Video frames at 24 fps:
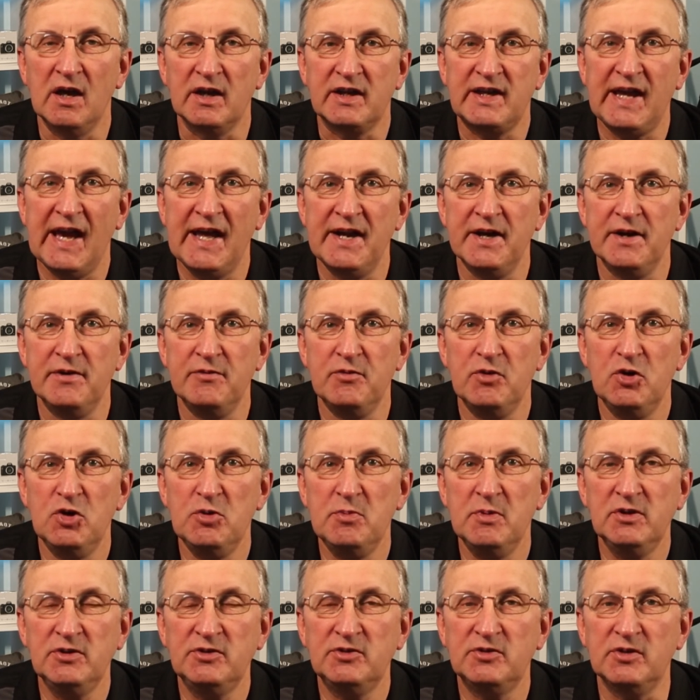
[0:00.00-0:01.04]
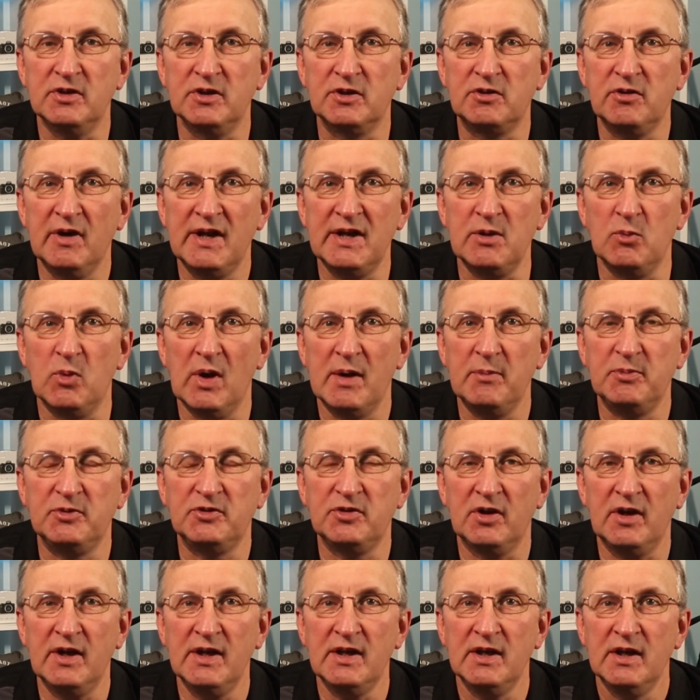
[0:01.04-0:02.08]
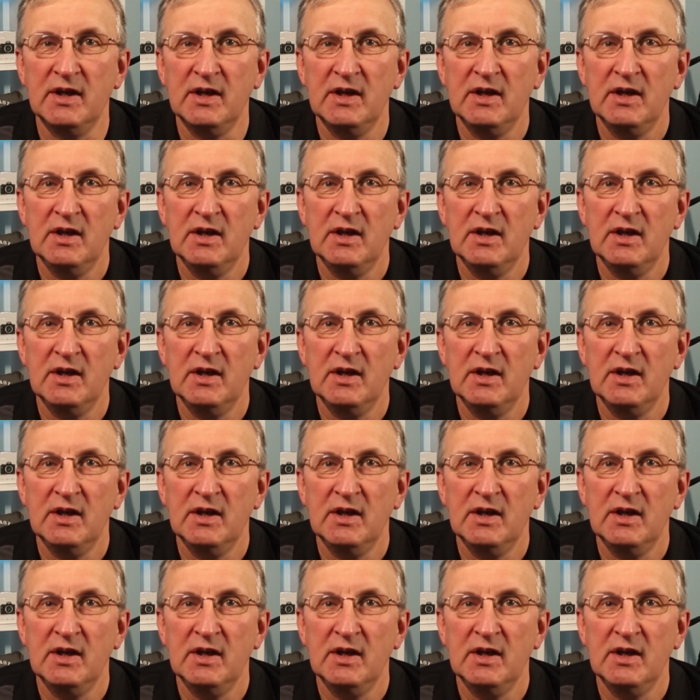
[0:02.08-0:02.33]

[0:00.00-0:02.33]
Canon Rumours, a great website,